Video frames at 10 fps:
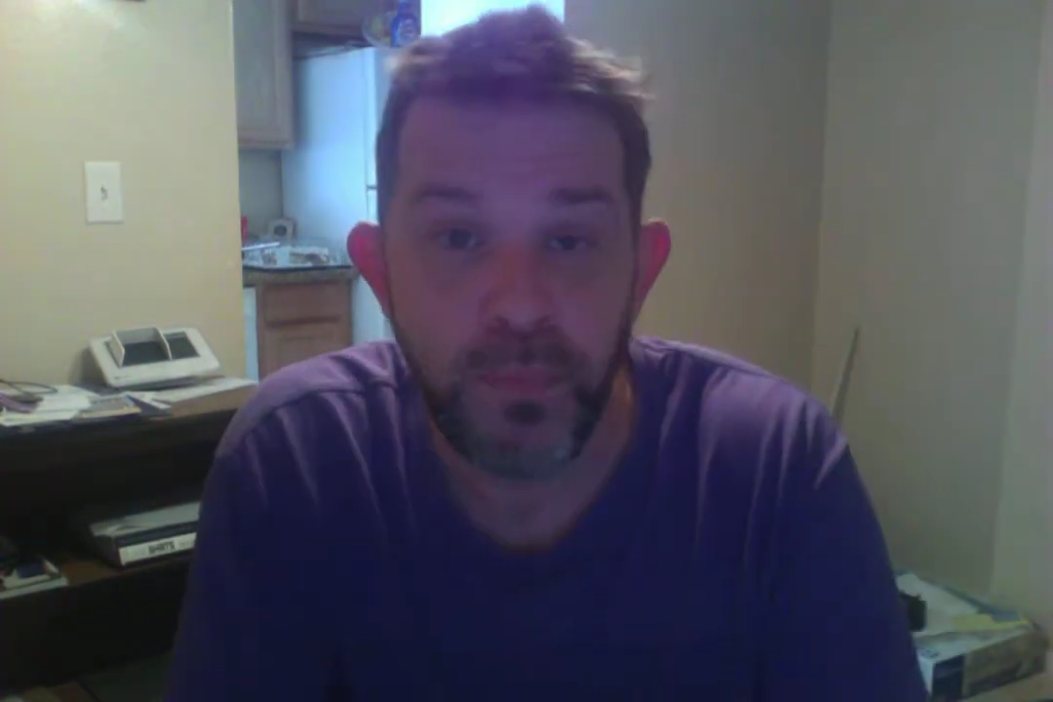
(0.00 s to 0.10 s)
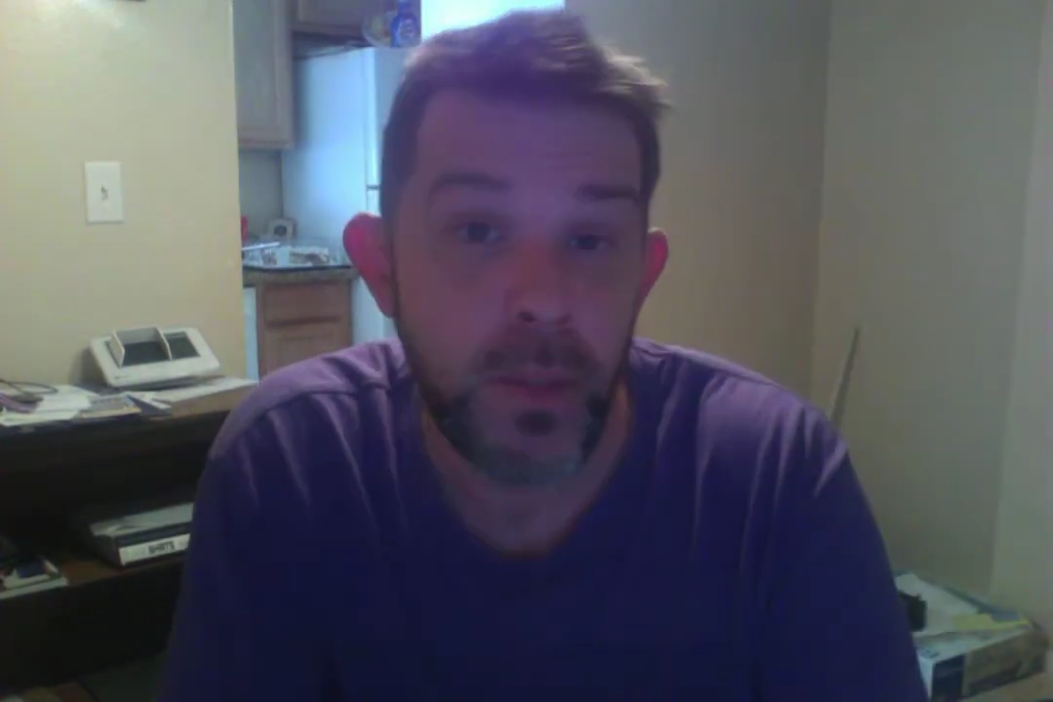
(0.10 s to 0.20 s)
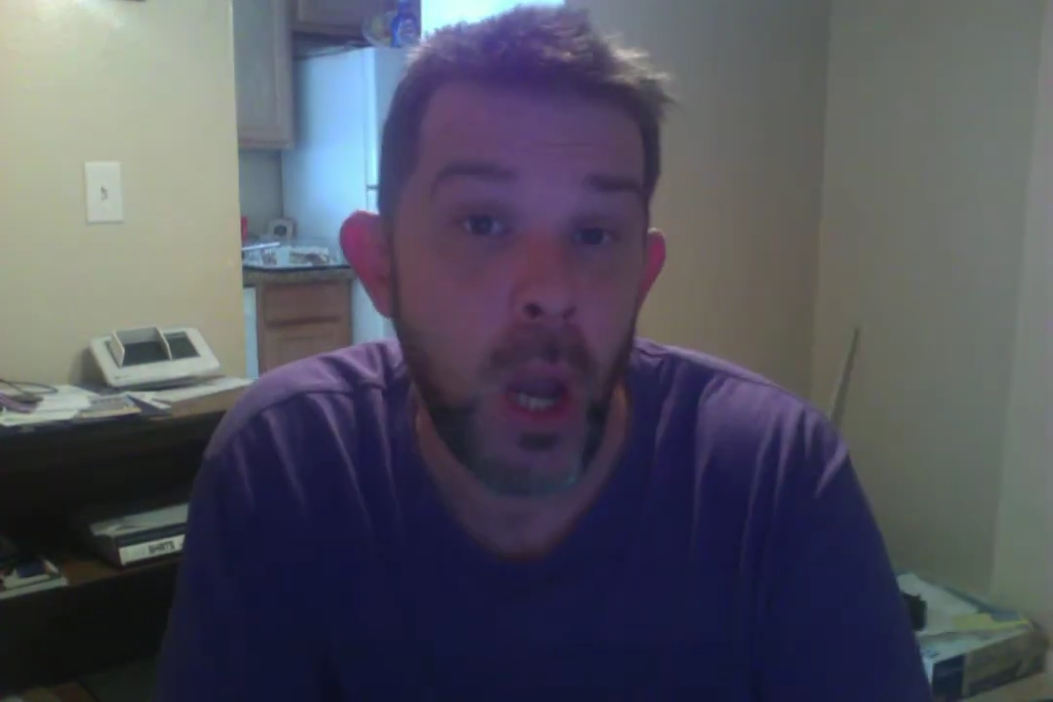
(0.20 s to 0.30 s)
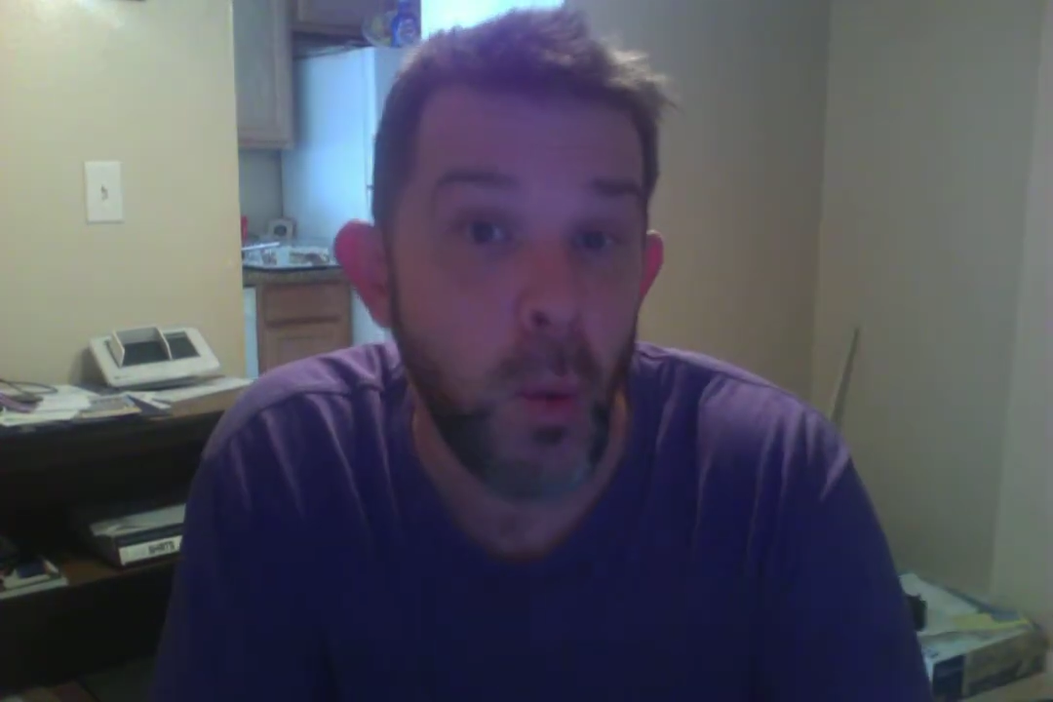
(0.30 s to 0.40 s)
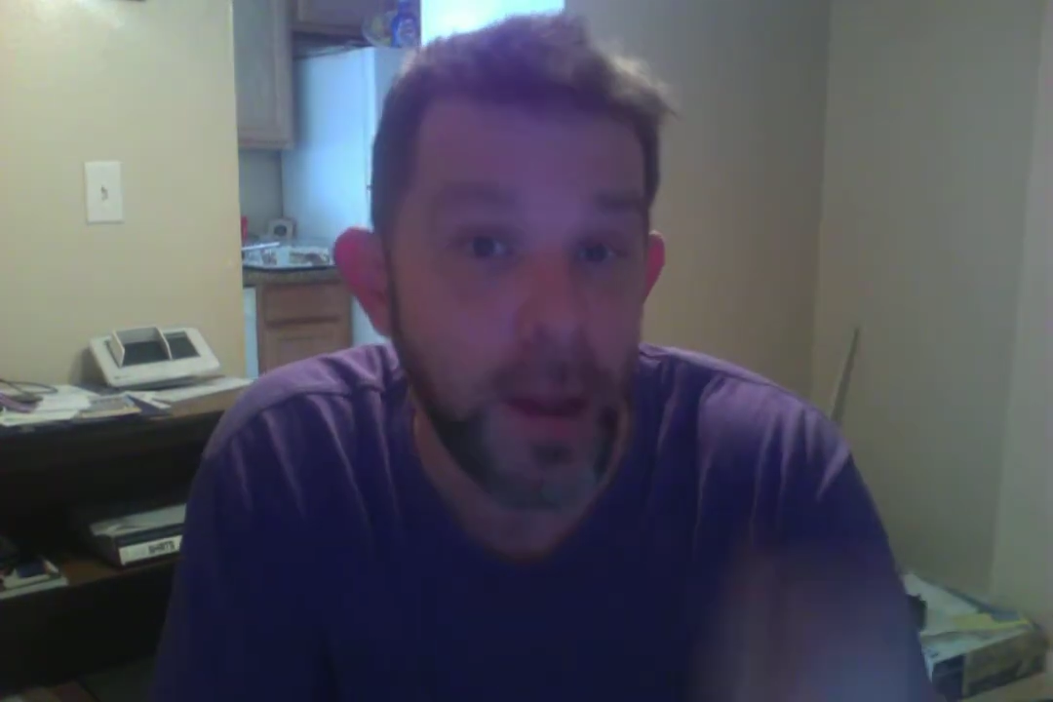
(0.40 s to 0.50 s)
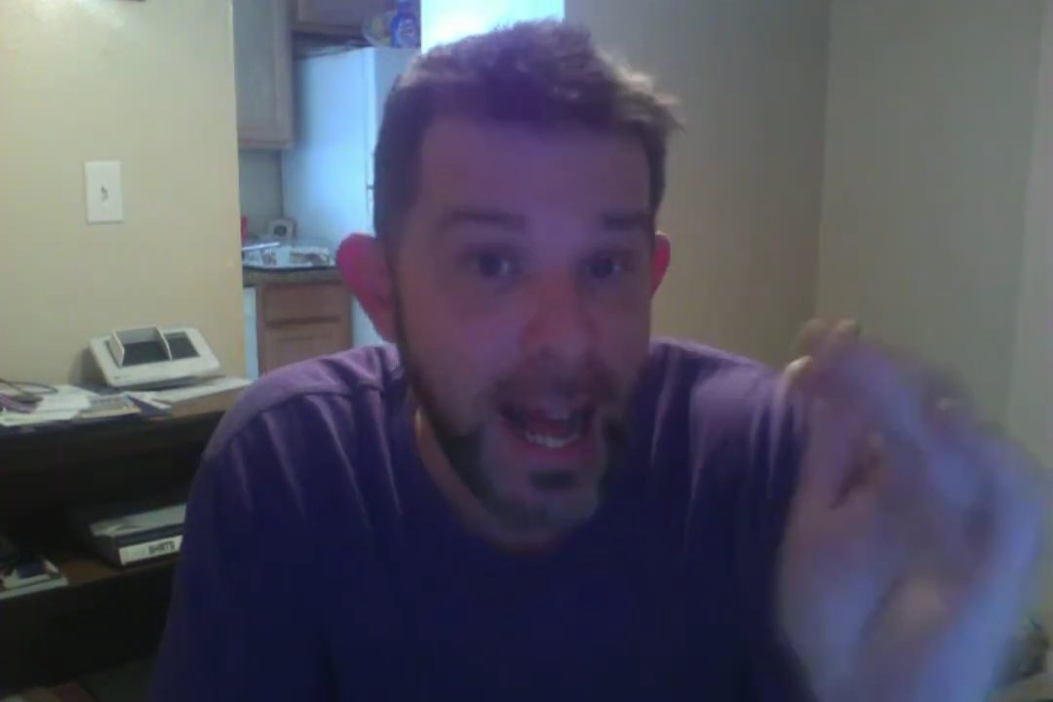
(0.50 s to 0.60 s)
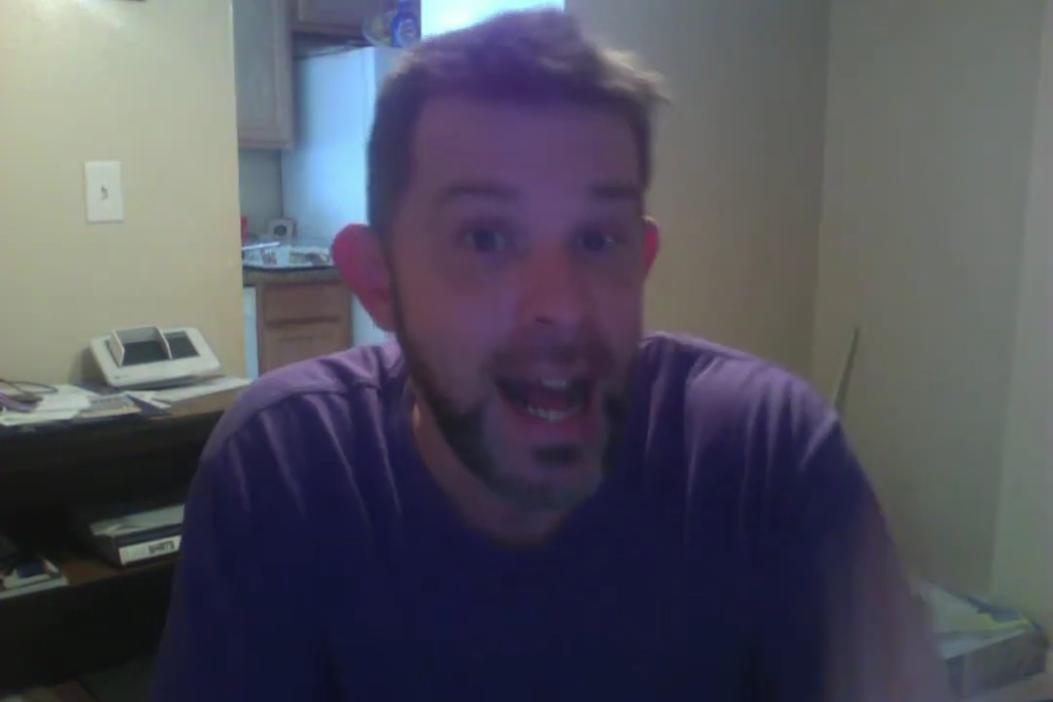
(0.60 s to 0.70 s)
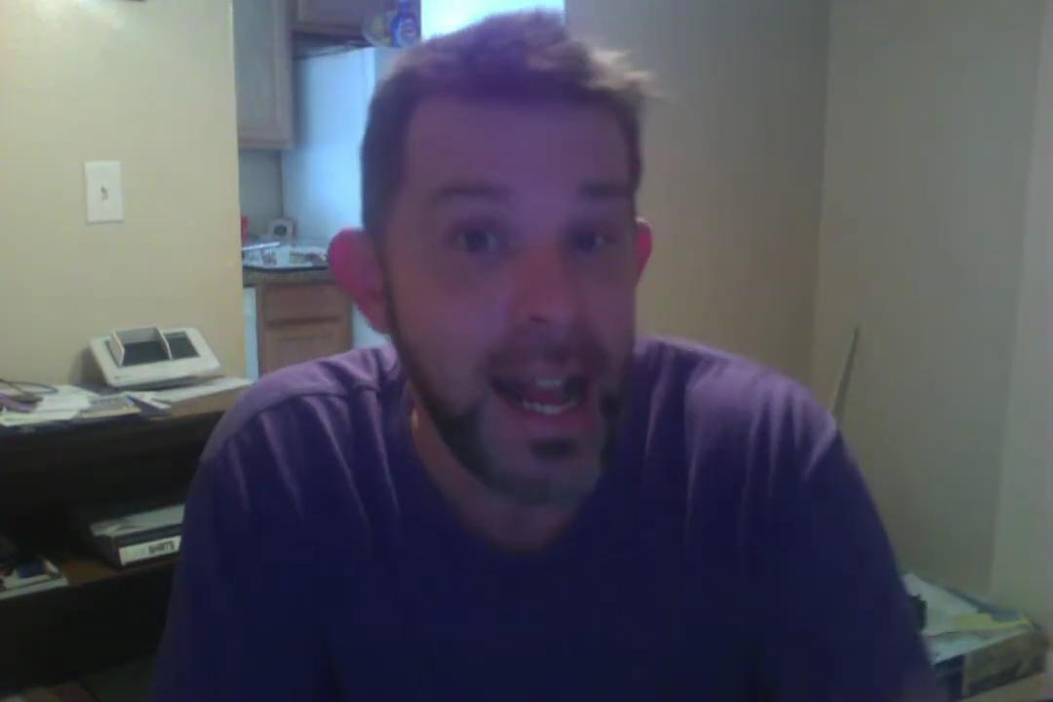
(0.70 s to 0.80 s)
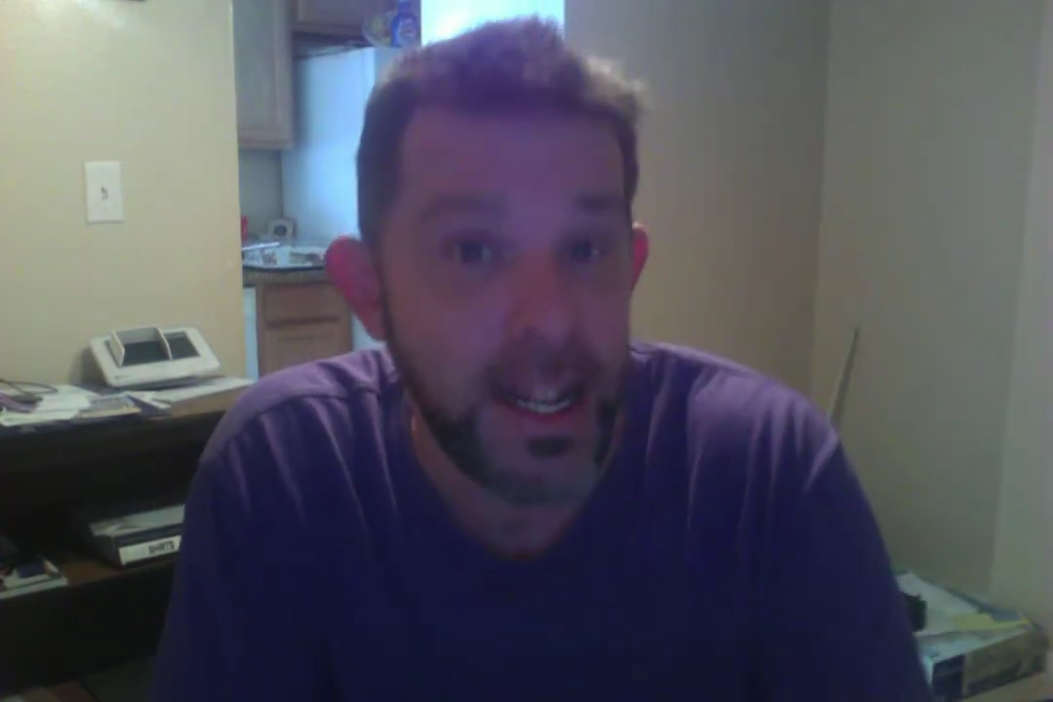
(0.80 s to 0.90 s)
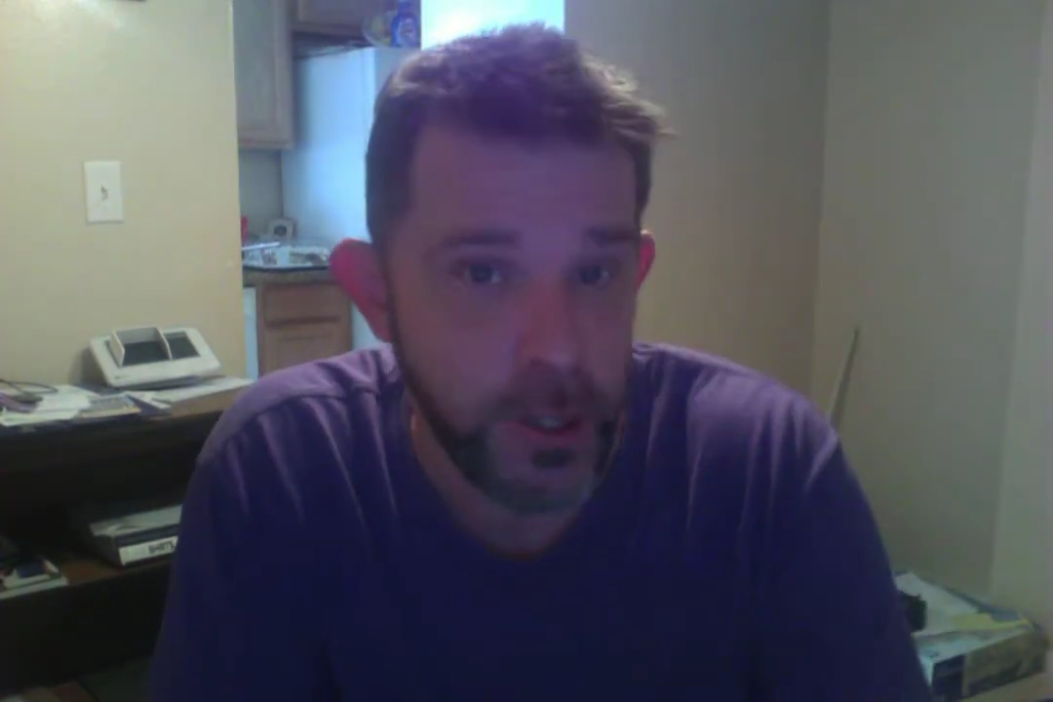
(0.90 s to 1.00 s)
Now, what
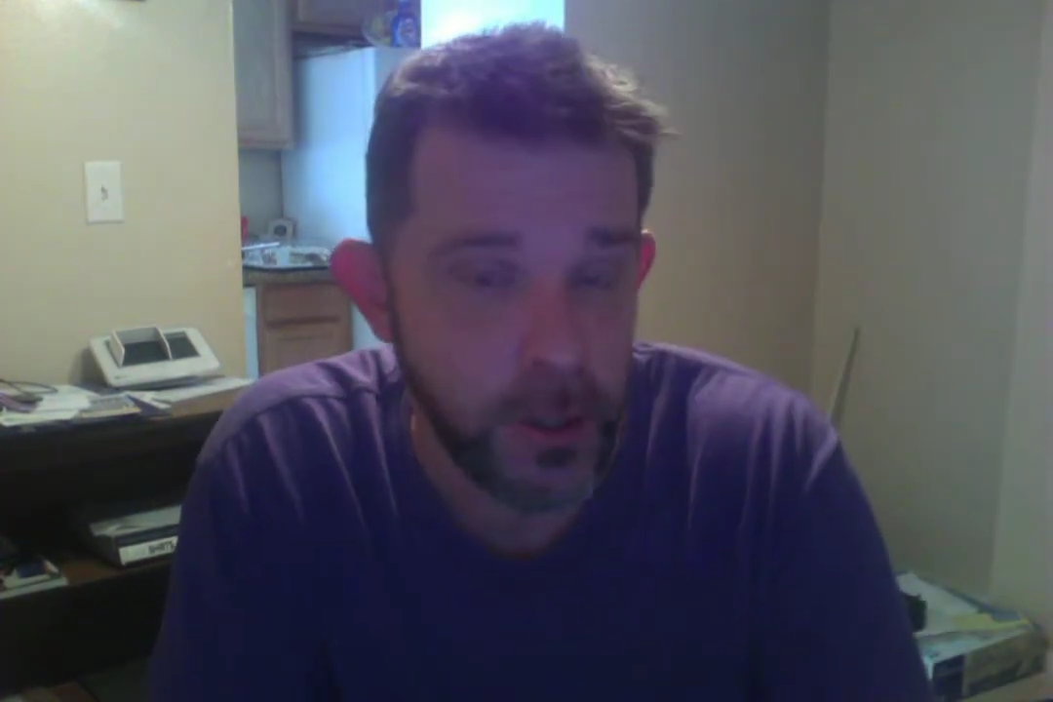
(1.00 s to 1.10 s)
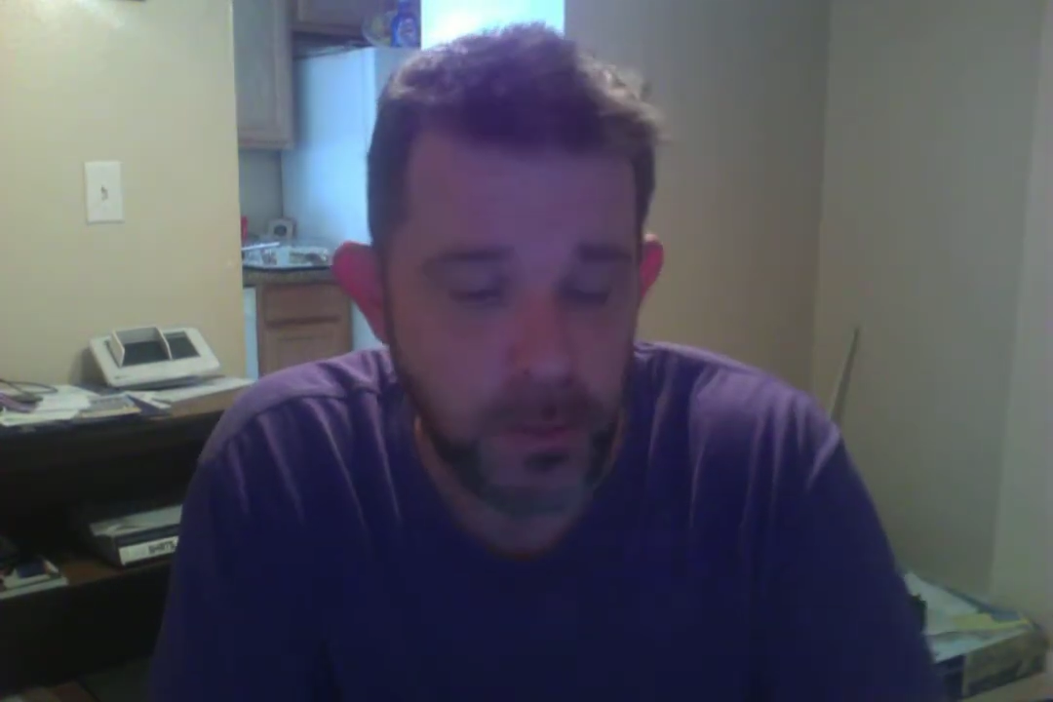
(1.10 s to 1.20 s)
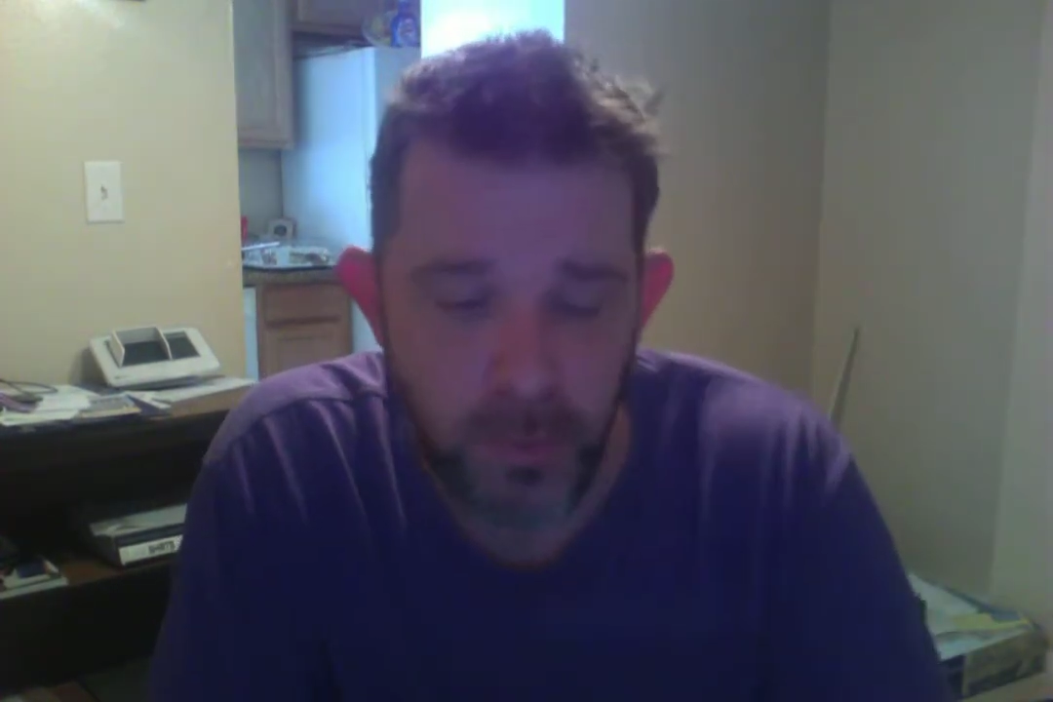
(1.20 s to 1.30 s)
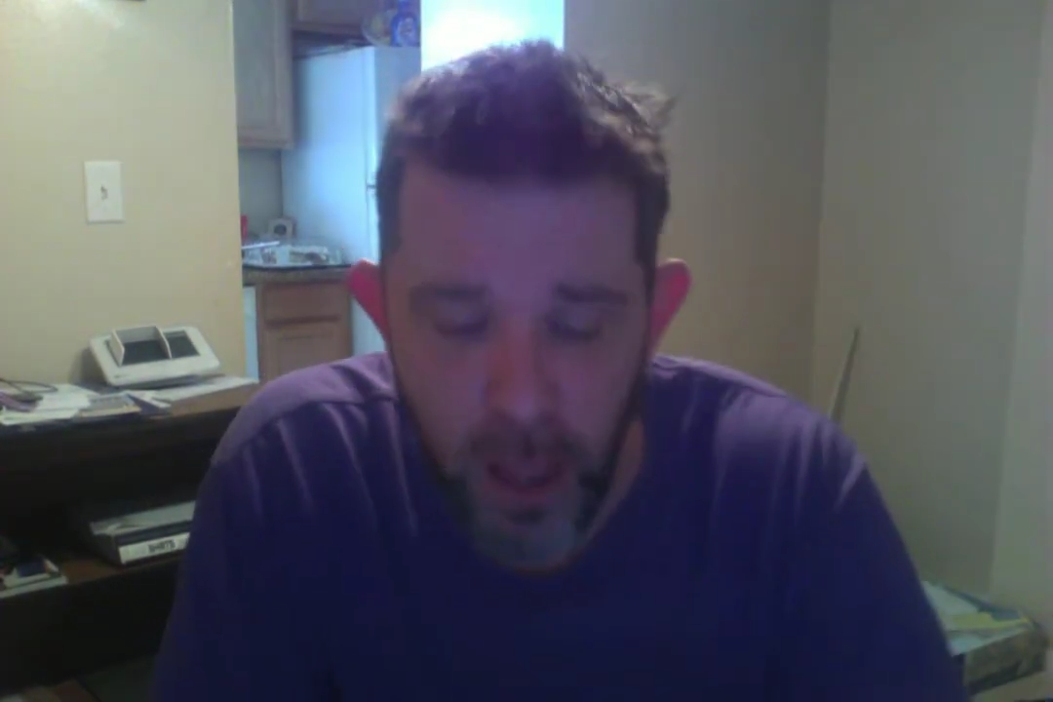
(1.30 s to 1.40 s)
I do,